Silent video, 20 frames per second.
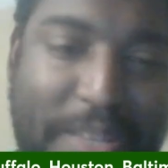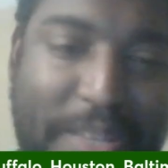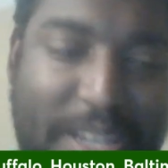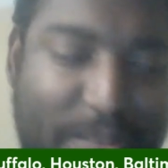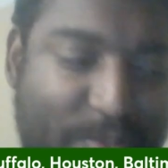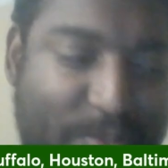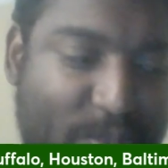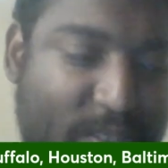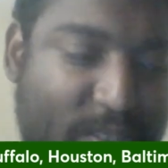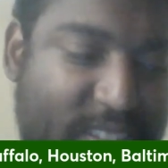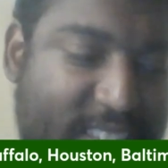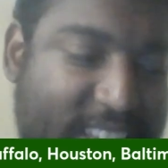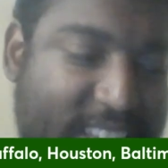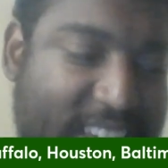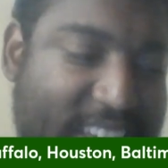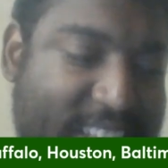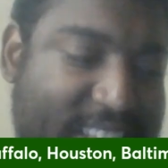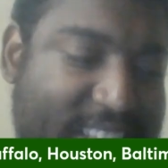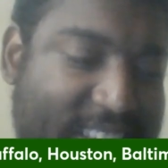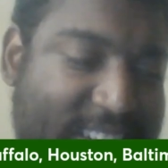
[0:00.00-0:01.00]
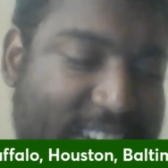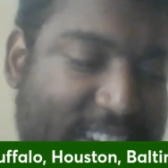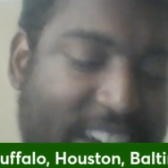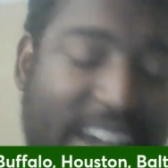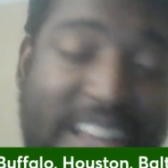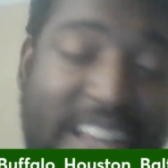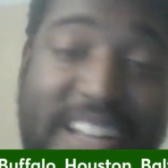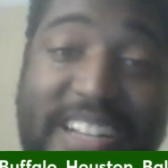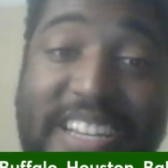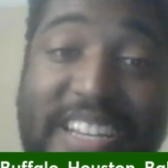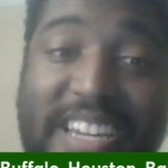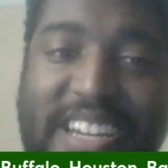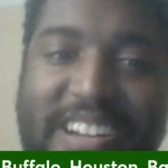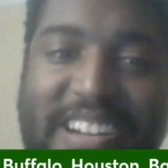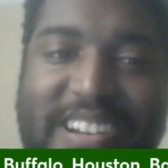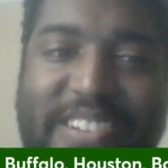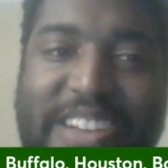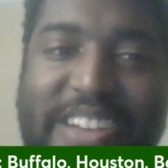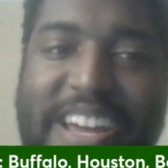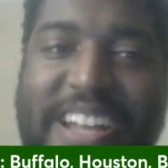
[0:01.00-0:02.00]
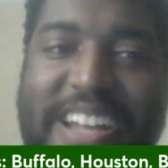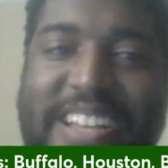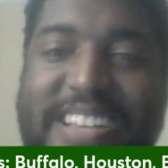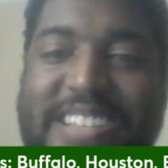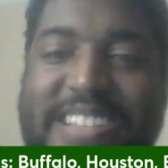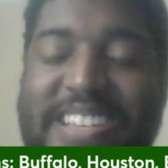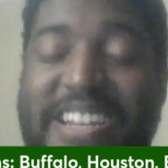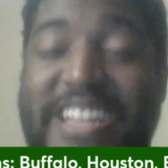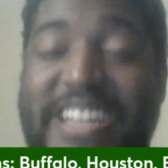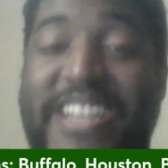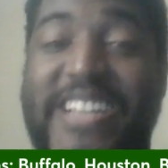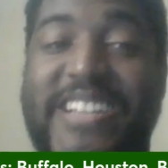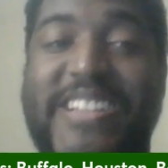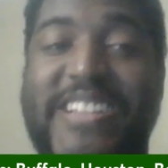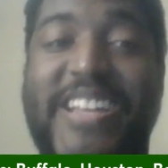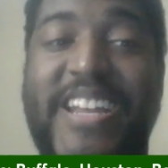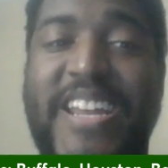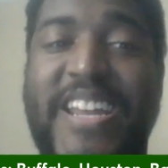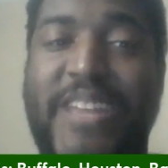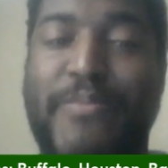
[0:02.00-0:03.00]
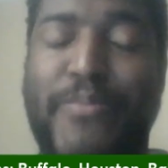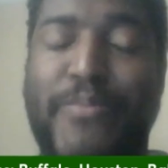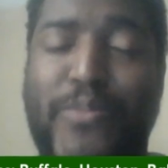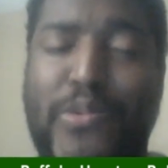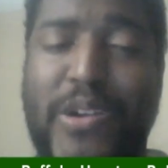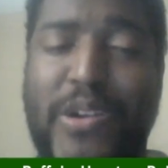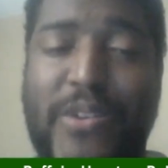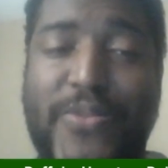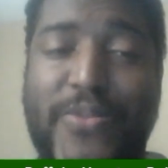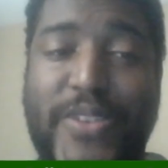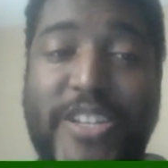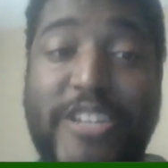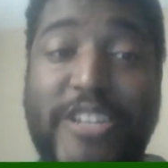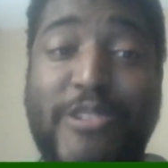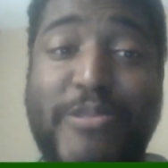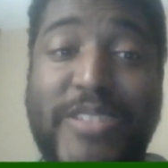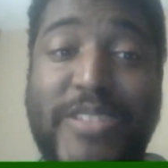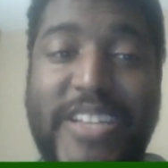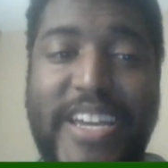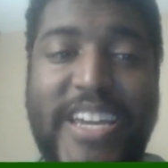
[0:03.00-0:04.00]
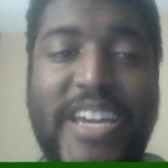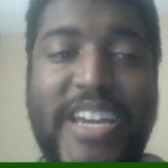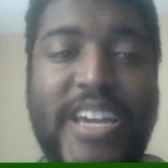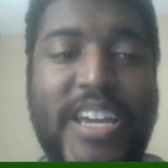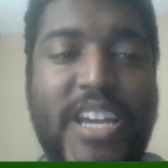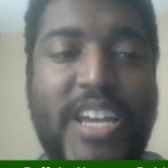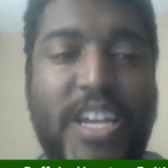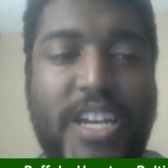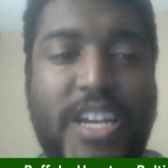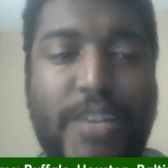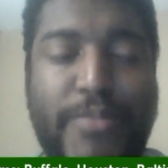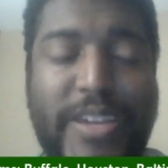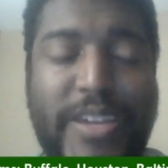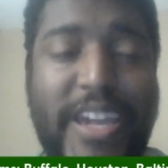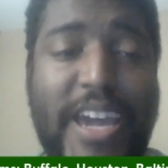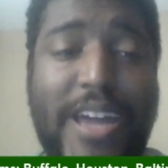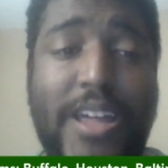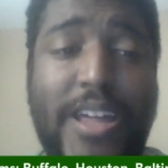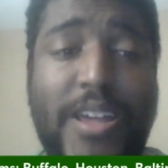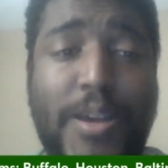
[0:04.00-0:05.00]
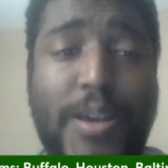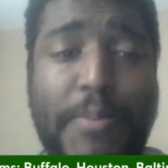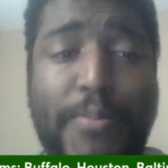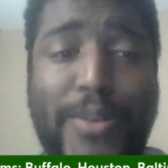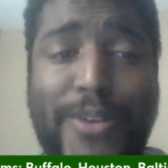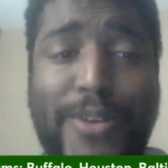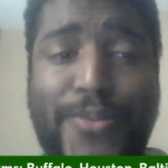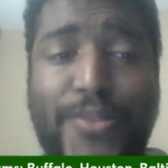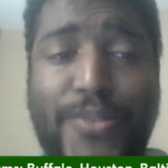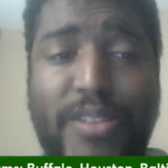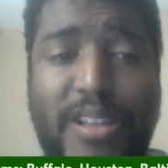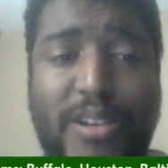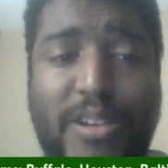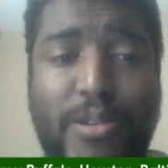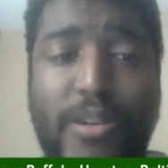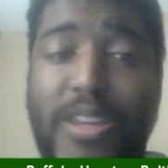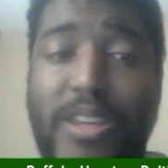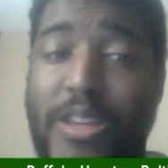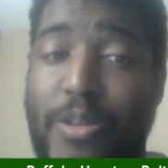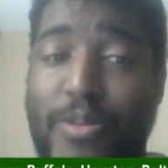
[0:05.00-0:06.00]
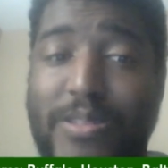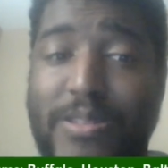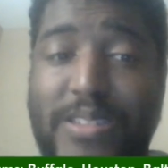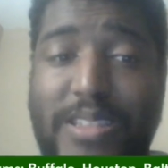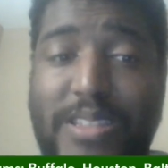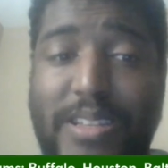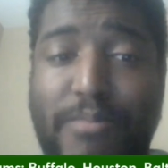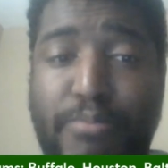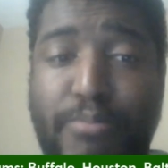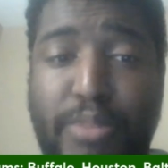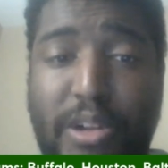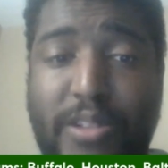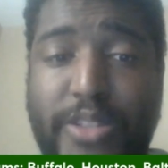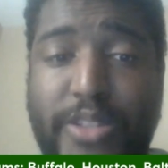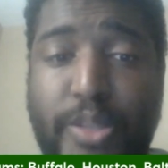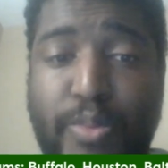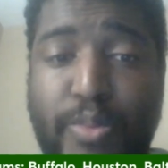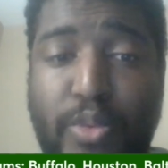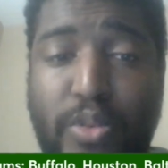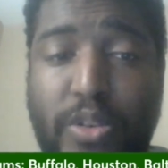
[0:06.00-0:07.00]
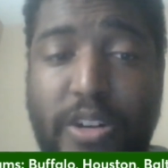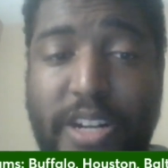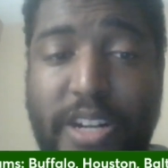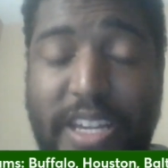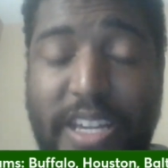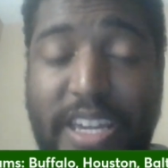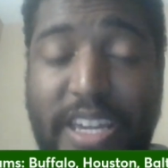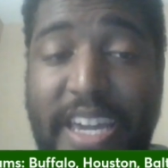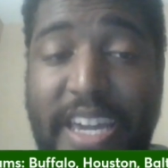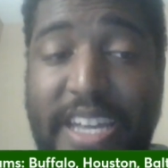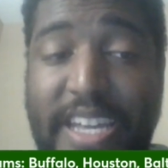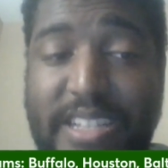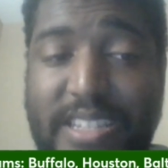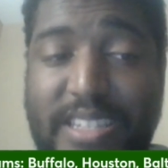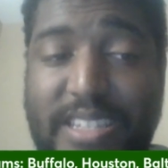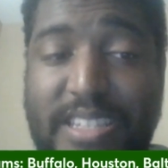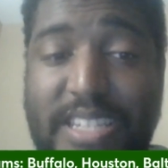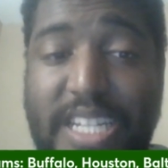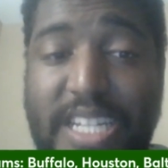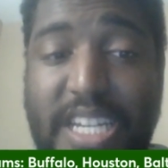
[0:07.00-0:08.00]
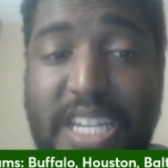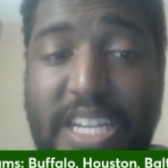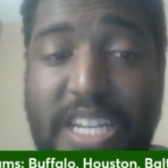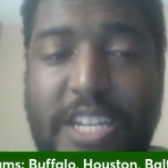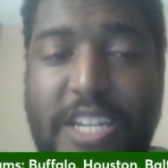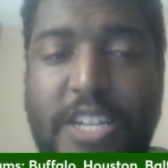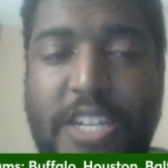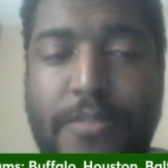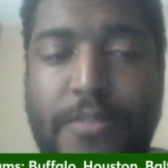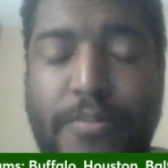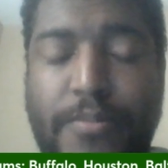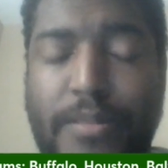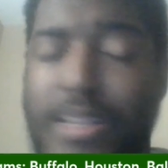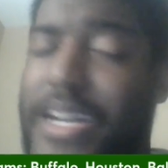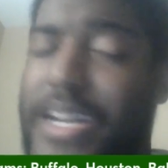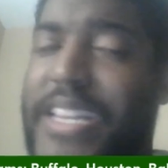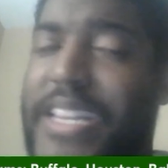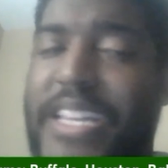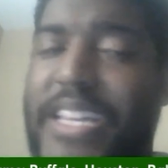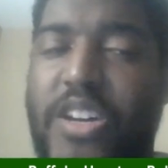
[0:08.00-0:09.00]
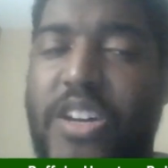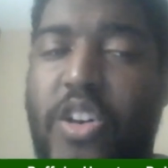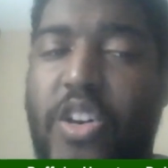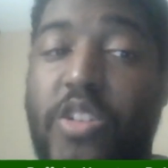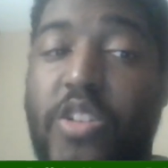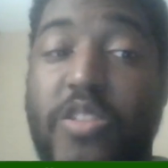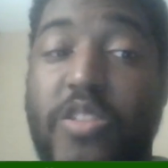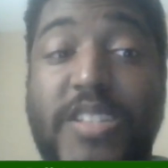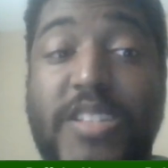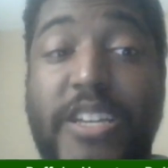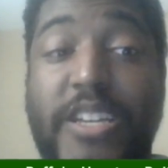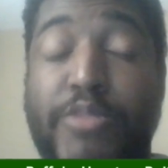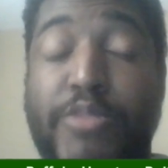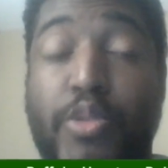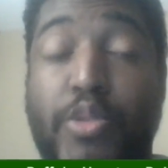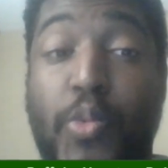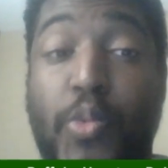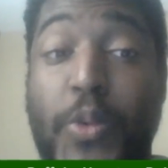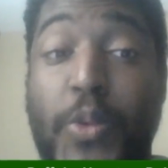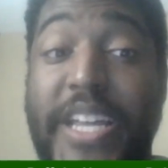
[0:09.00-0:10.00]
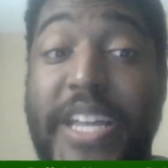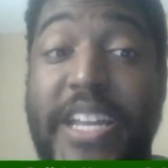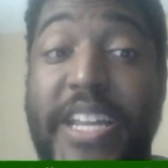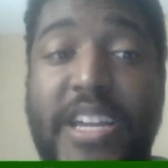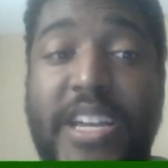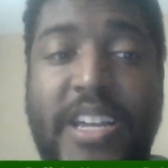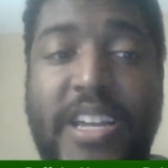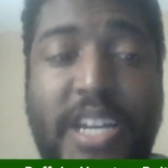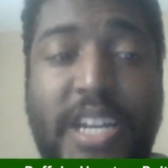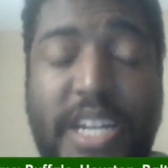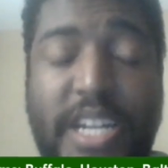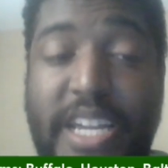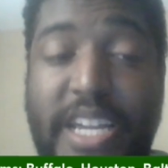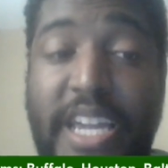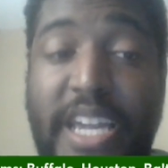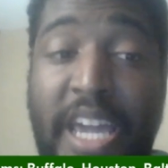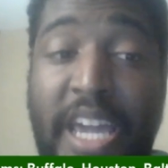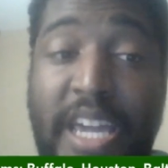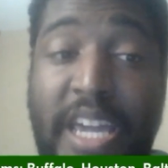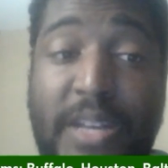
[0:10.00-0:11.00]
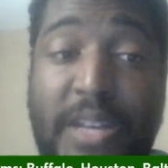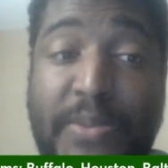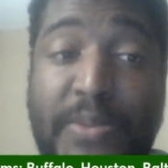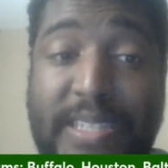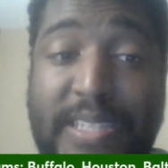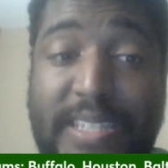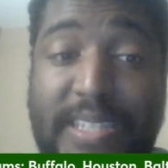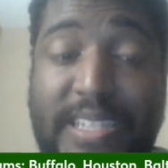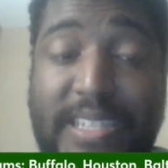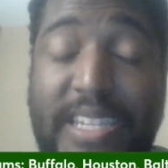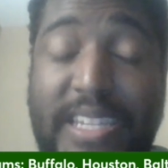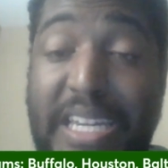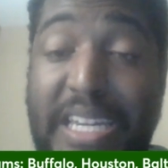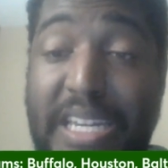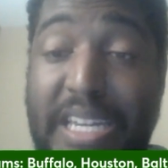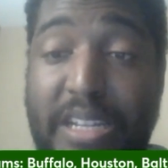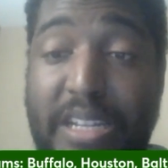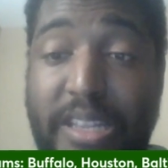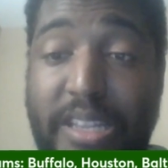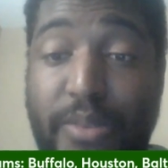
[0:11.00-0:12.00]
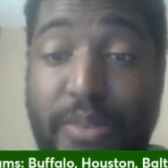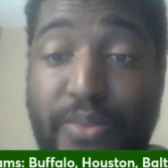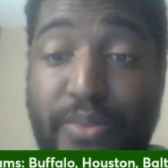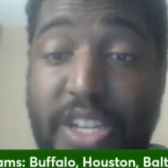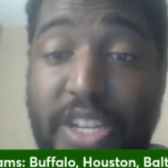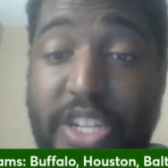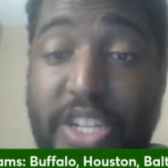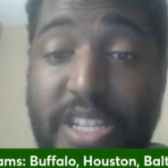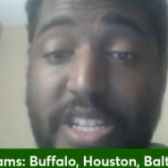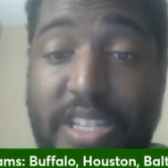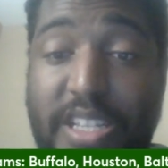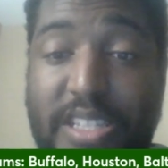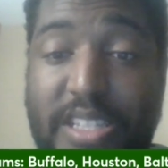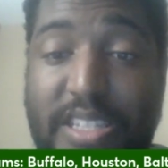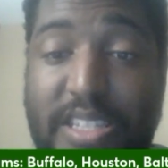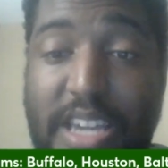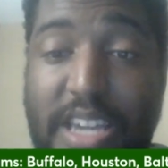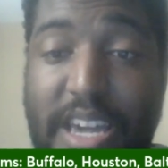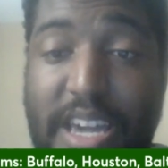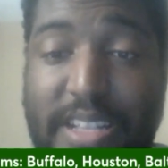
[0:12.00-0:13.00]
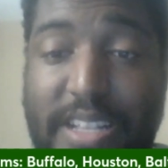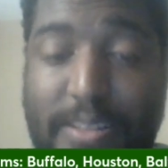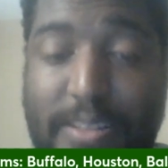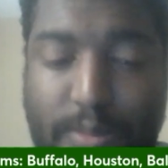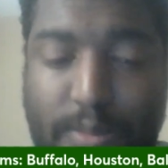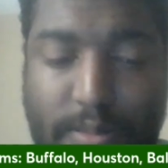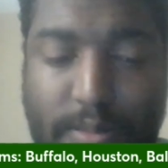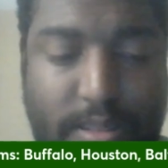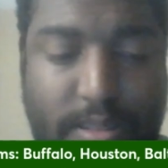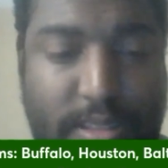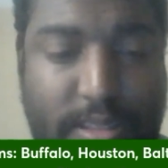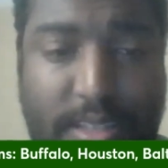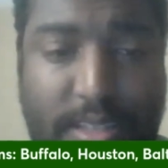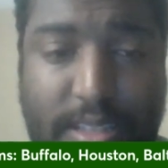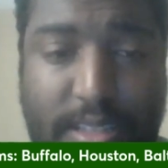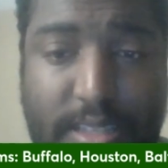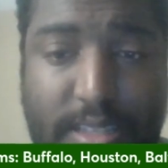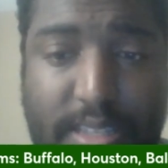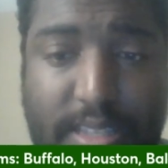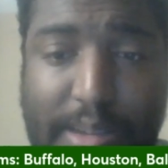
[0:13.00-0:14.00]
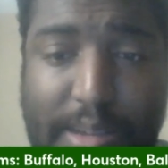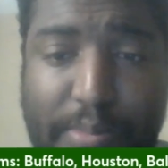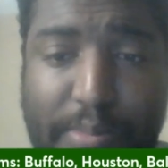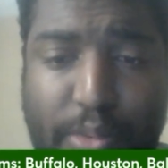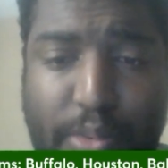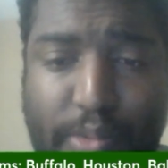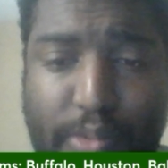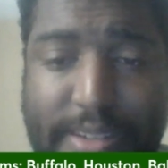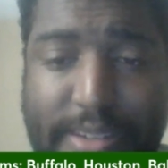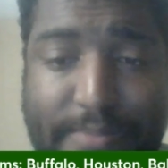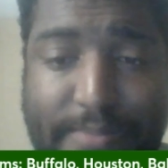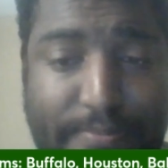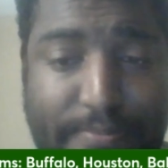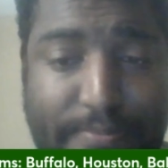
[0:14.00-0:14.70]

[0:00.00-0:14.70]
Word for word: up for a second, so I have to take care of that because I need I need work for Tuesday. Uh, but yeah, Buffalo, Houston, Baltimore, Kansas City. I think all those teams will win the AFC divisions at some point,